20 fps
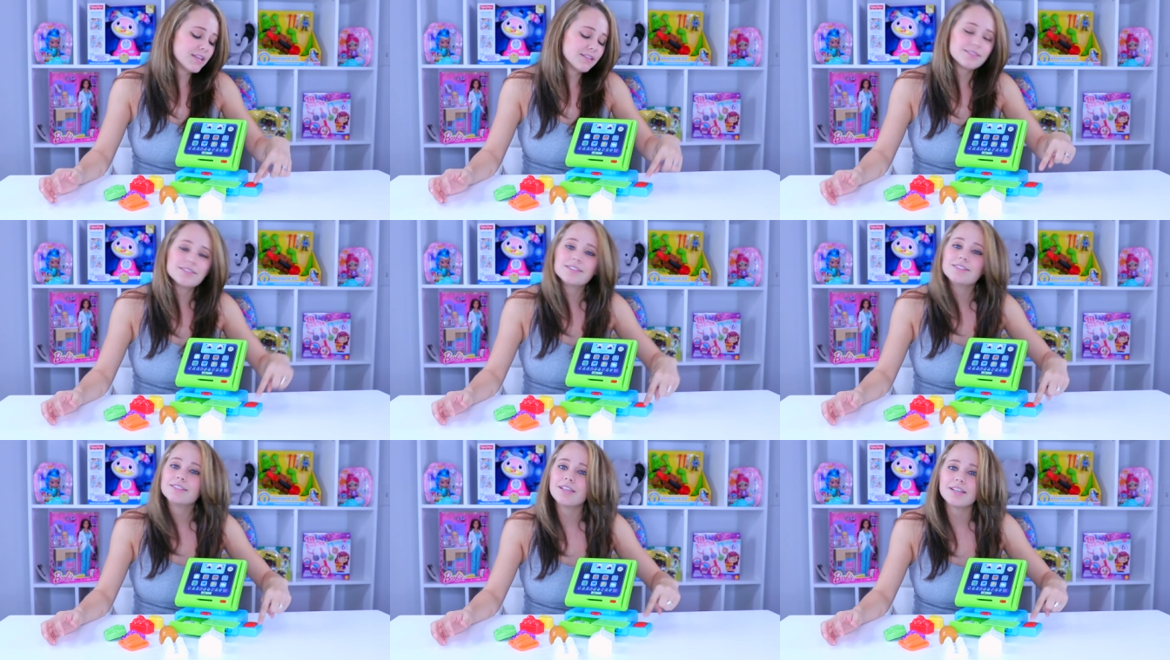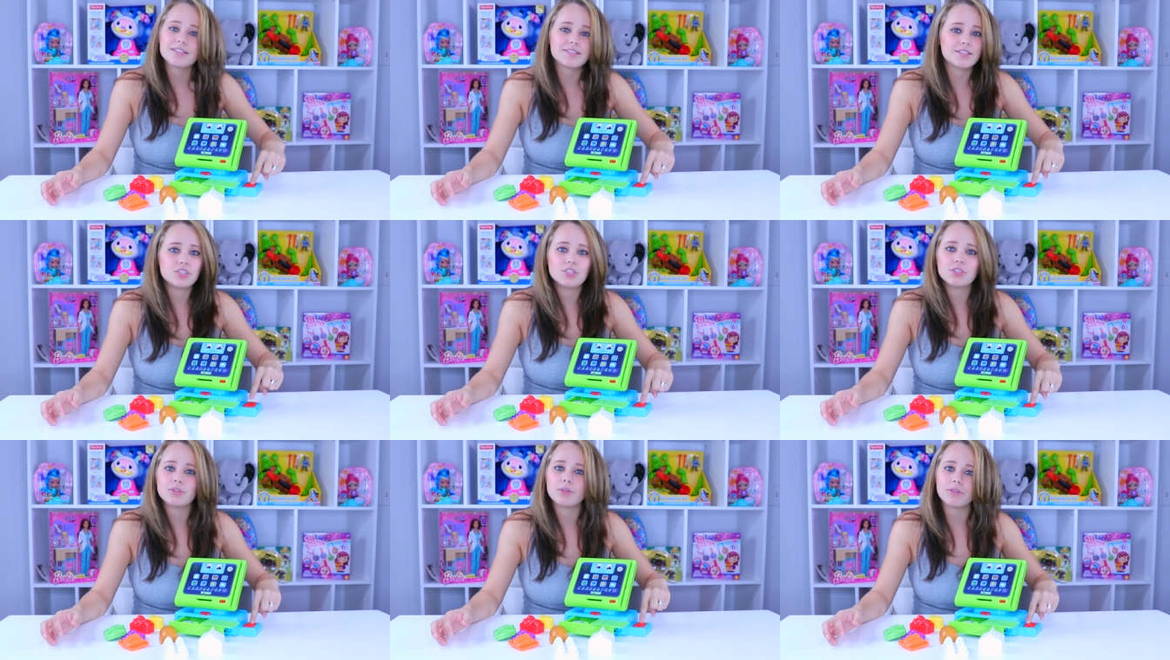This
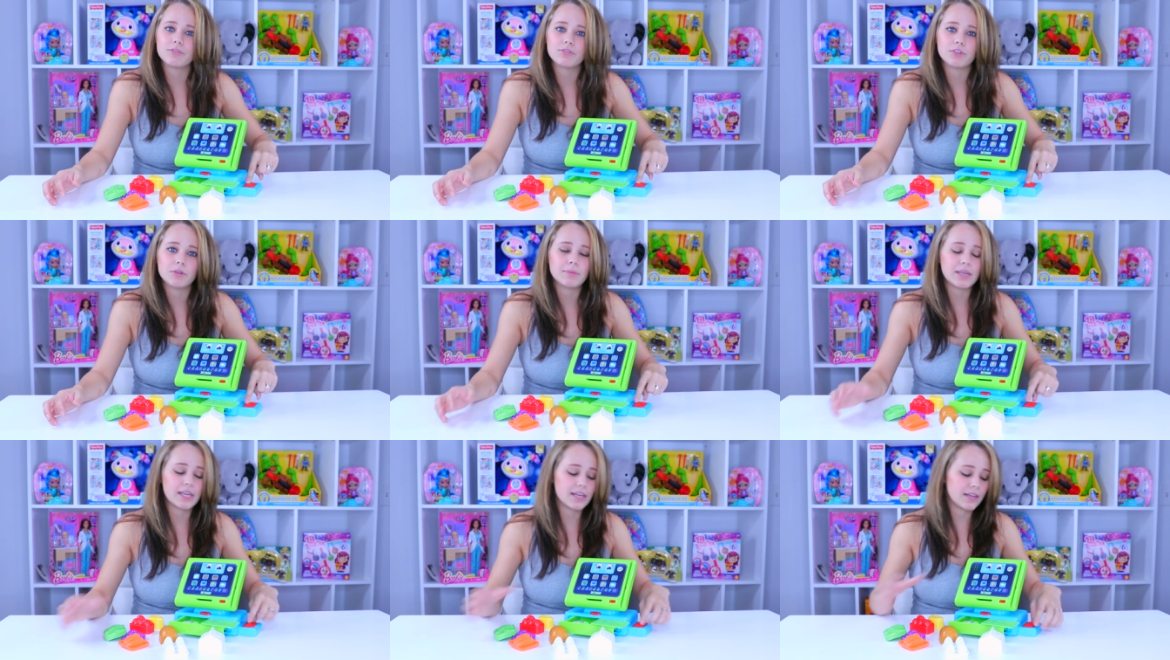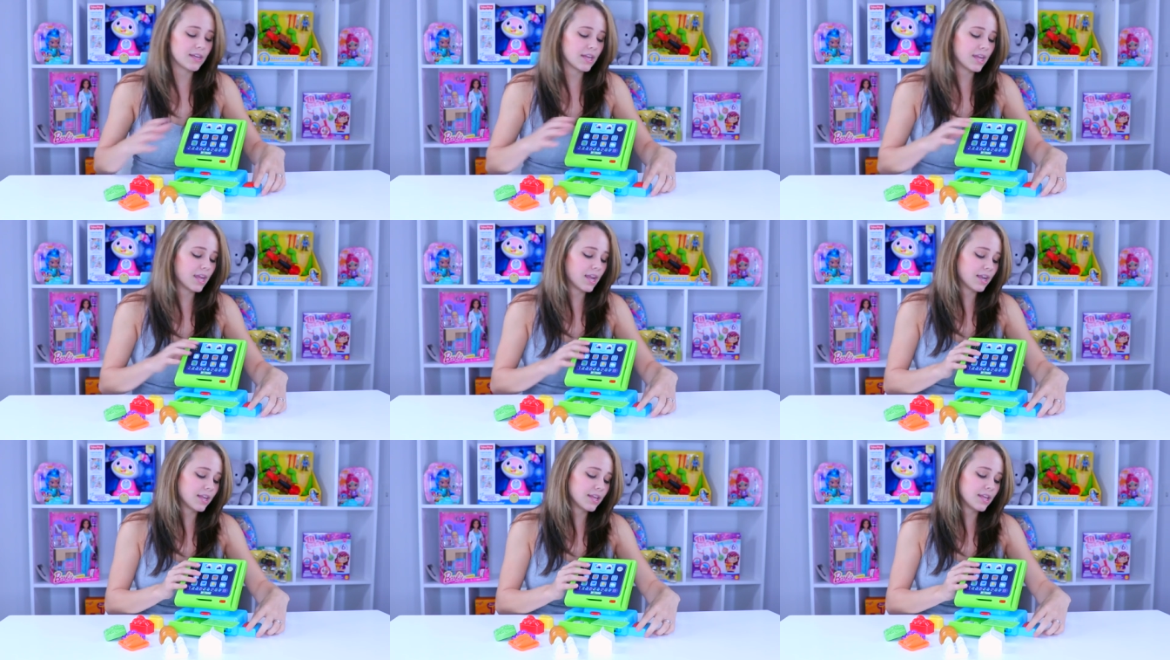doesn't do it for me.
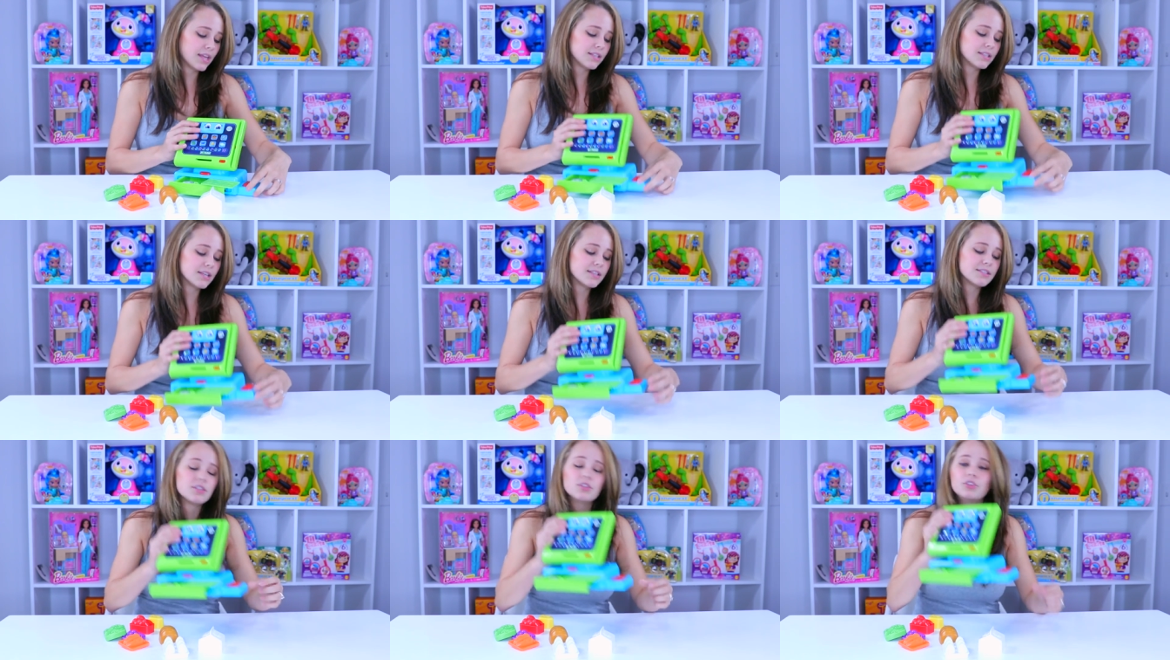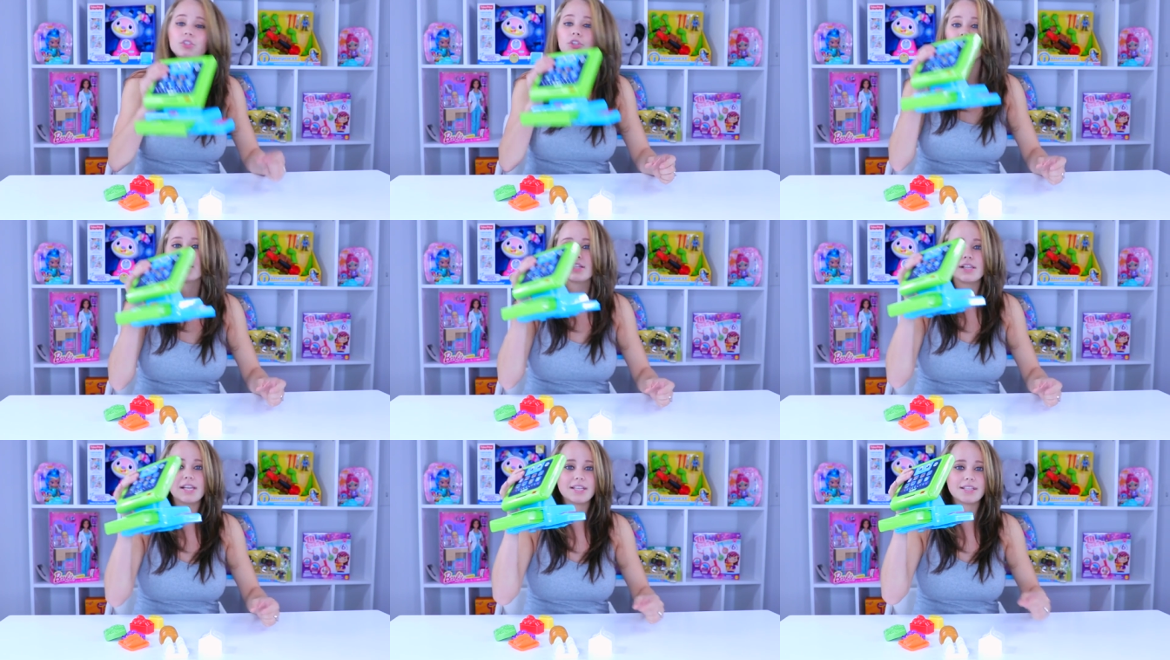It, it doesn't
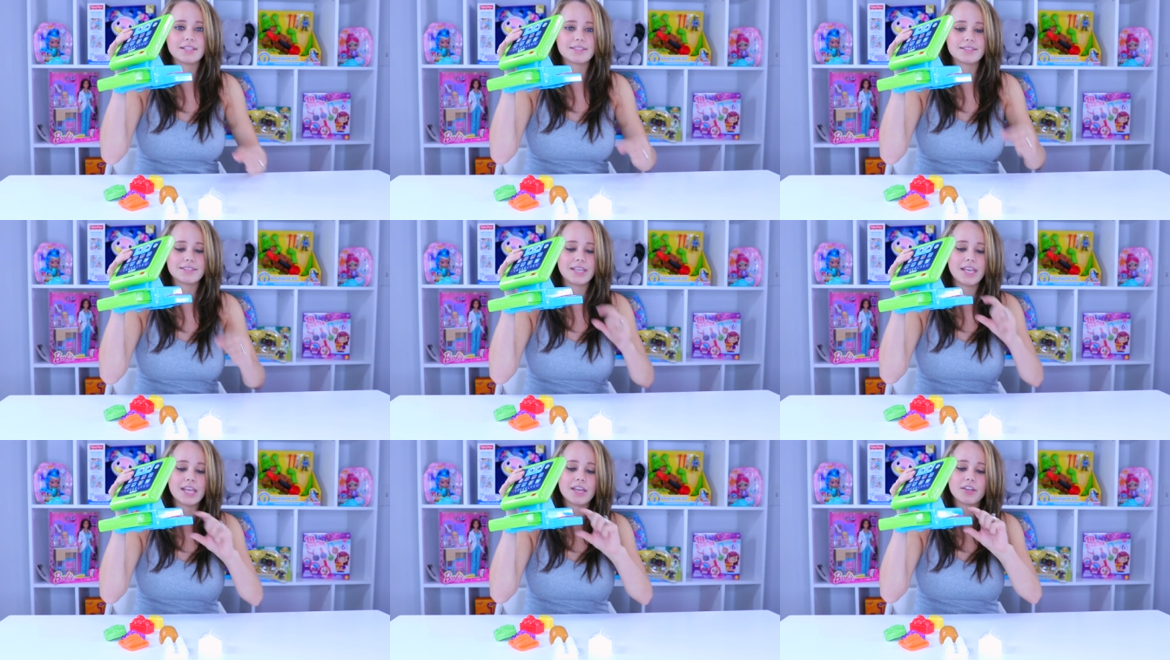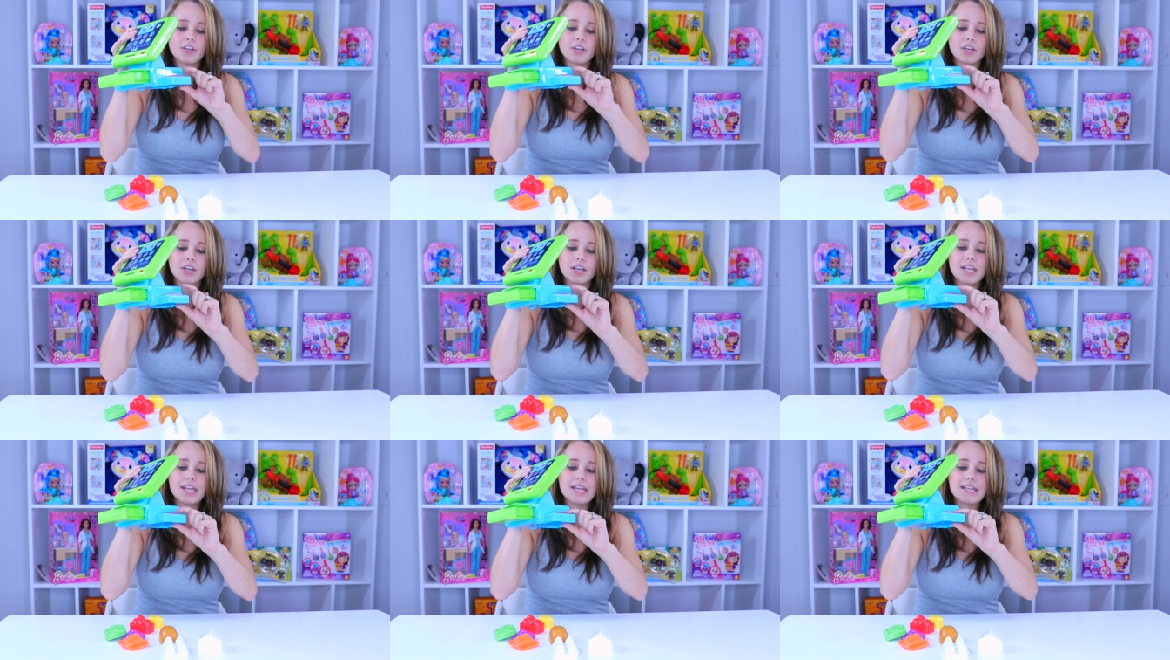look like a
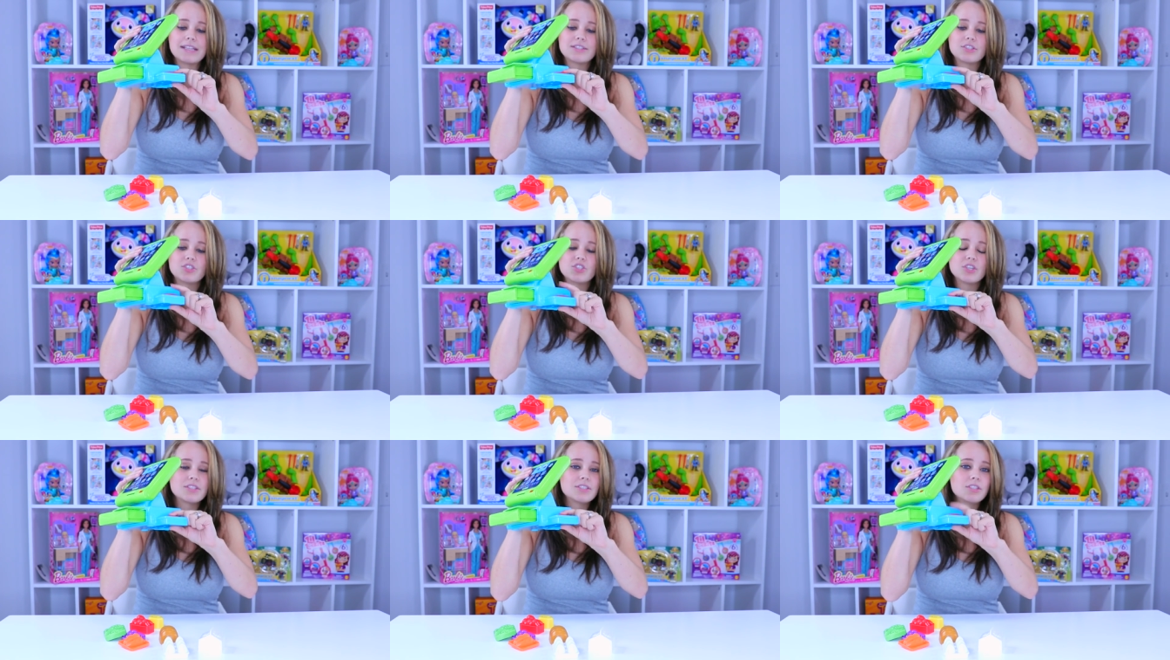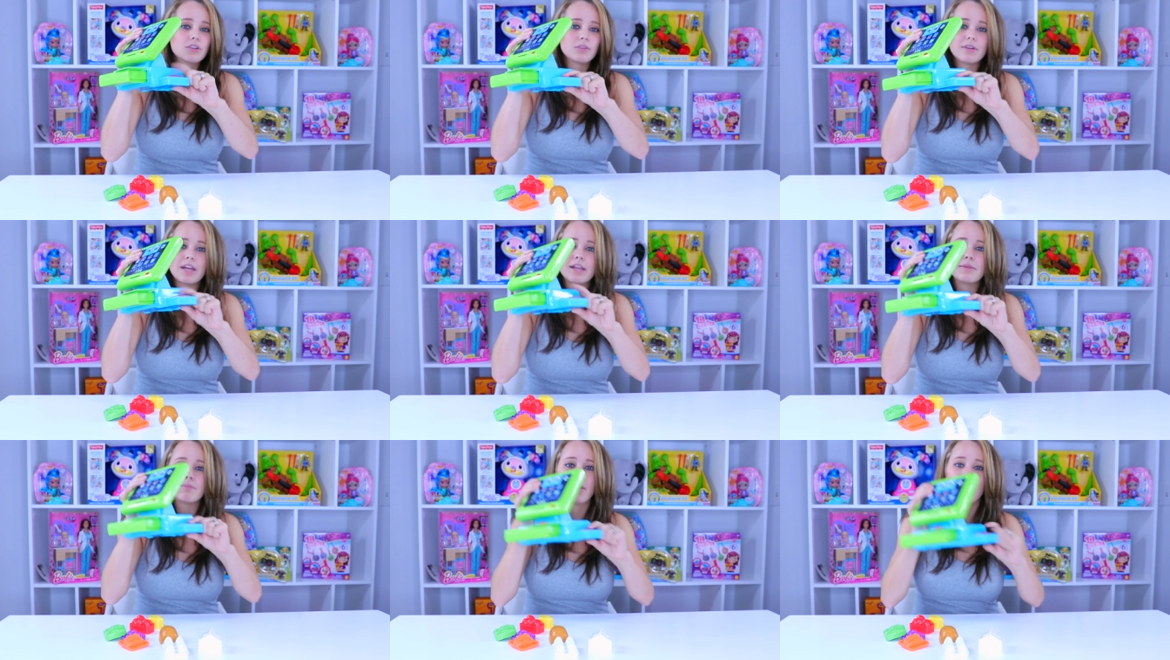scanner. It's just
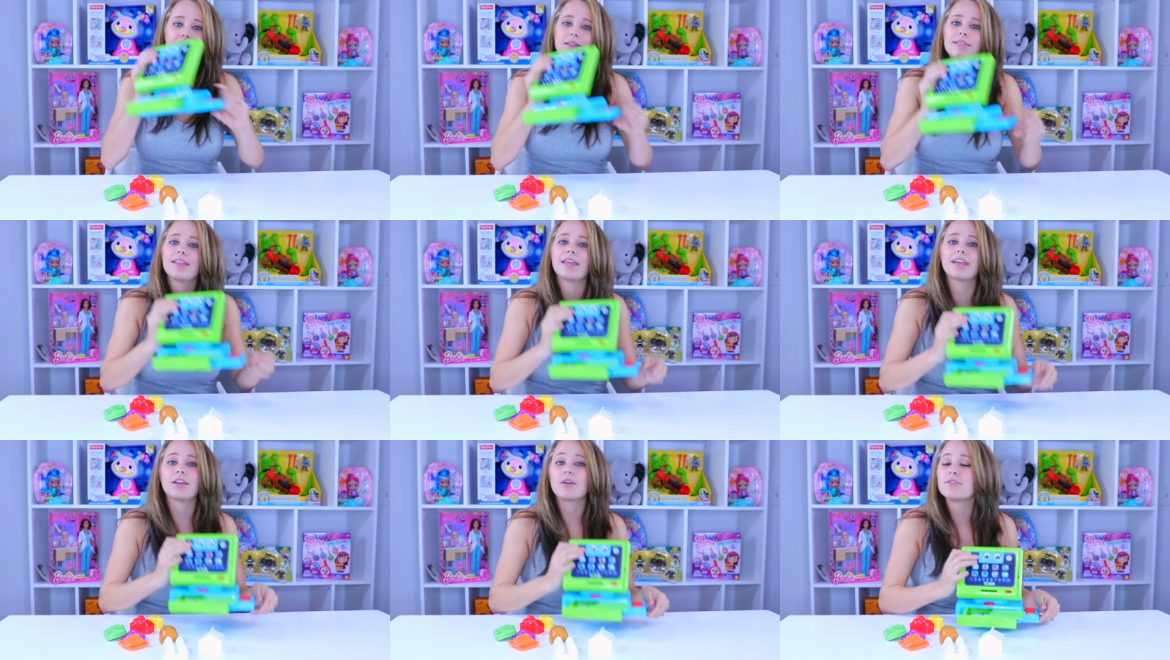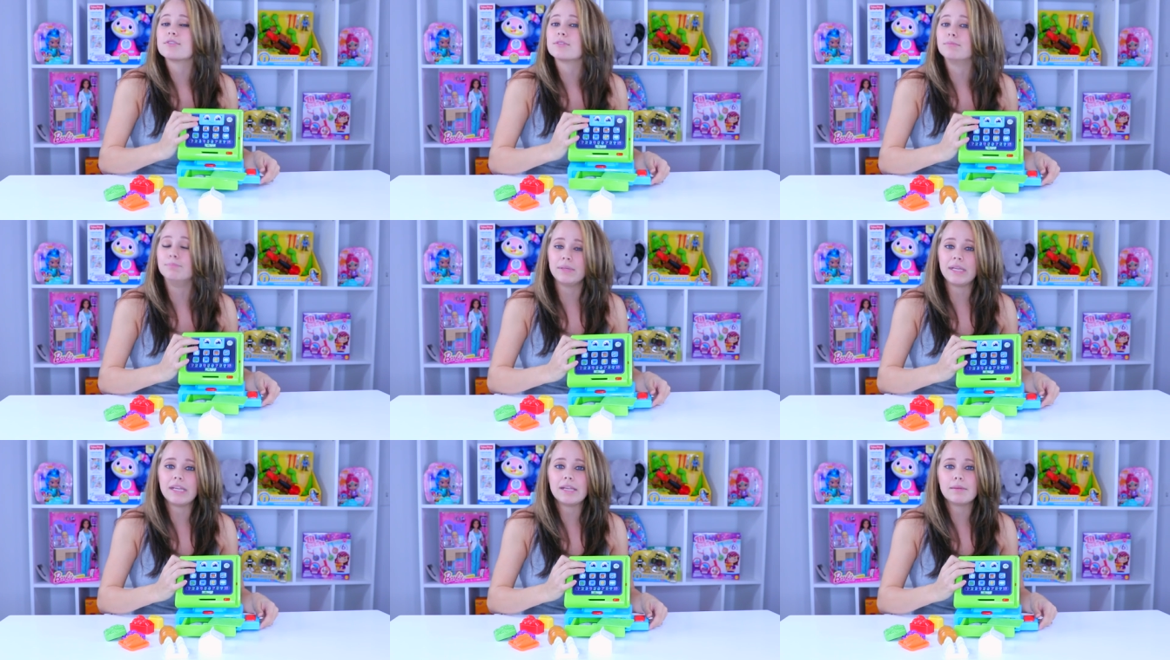a red button that
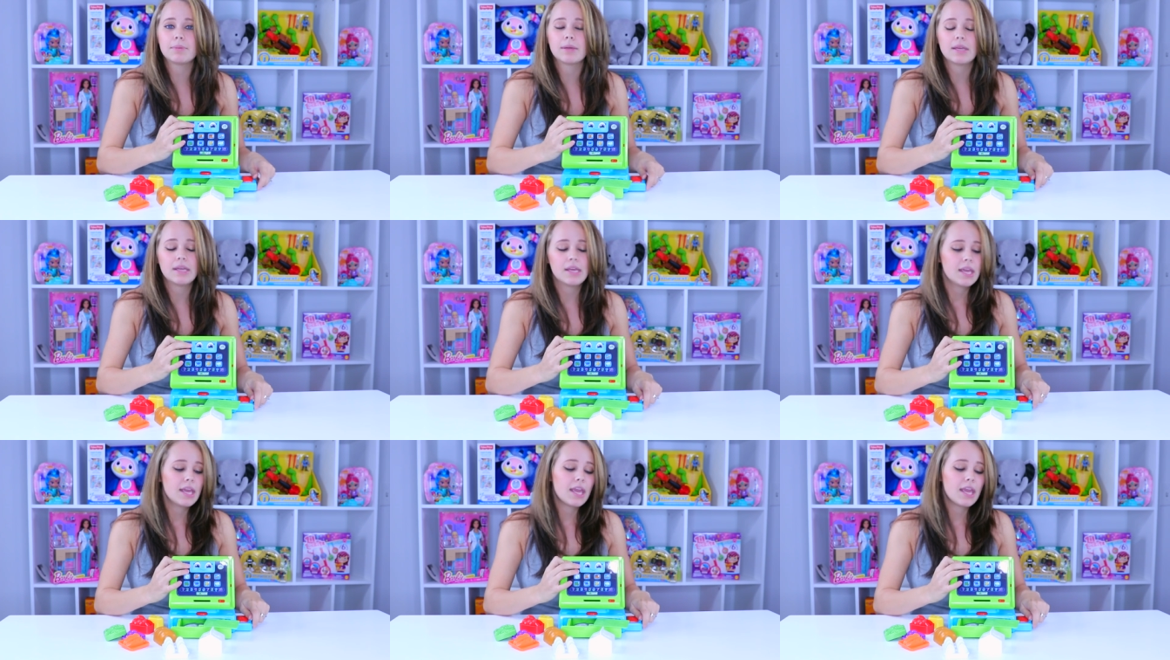goes beep.